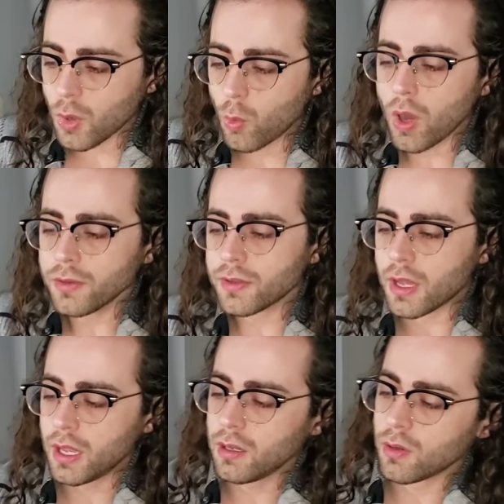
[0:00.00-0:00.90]
One
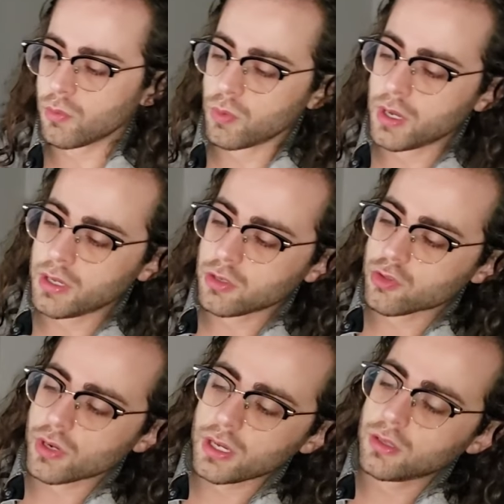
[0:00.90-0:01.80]
day, when
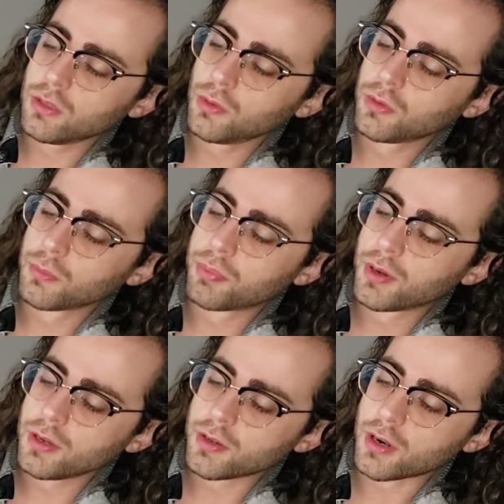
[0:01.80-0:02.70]
trying to use the
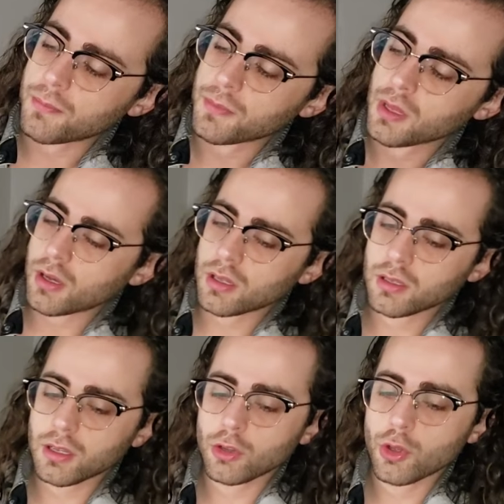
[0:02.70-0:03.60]
printer, a
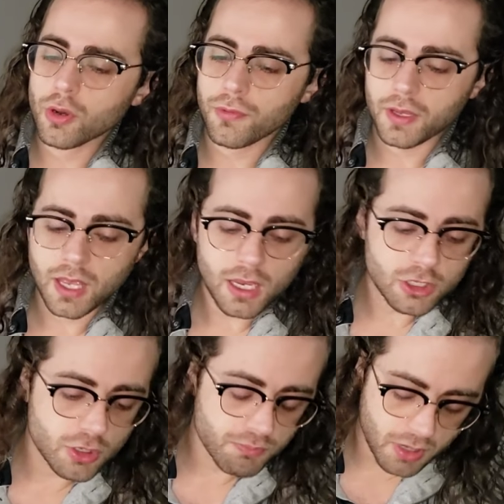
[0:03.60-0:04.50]
little
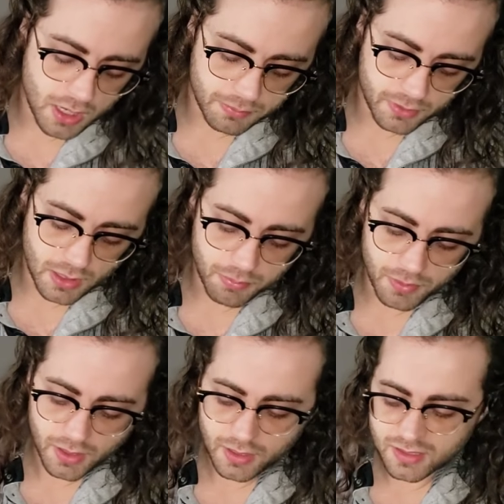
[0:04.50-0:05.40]
notification popped up
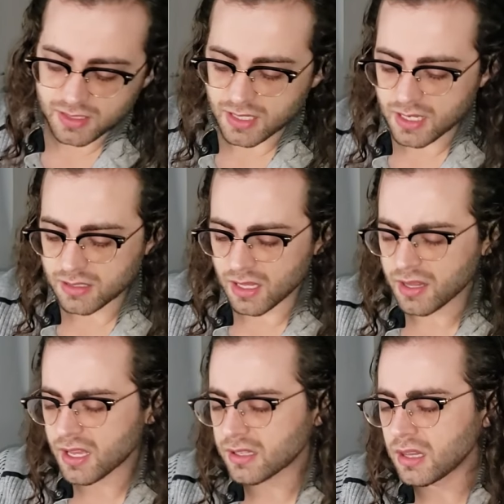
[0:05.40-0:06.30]
and said
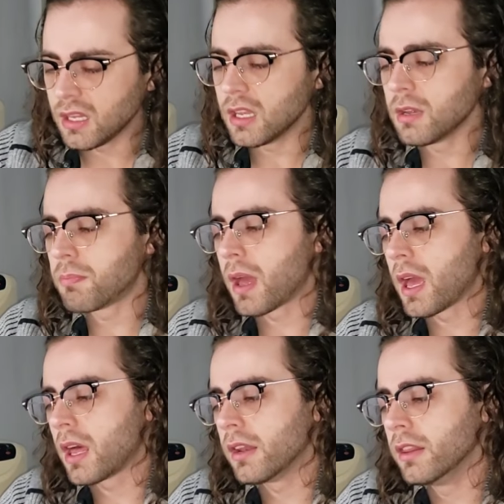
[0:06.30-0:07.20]
that the ink
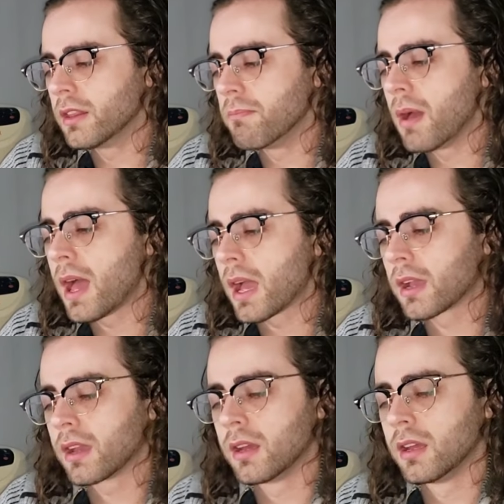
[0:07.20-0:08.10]
pad in the back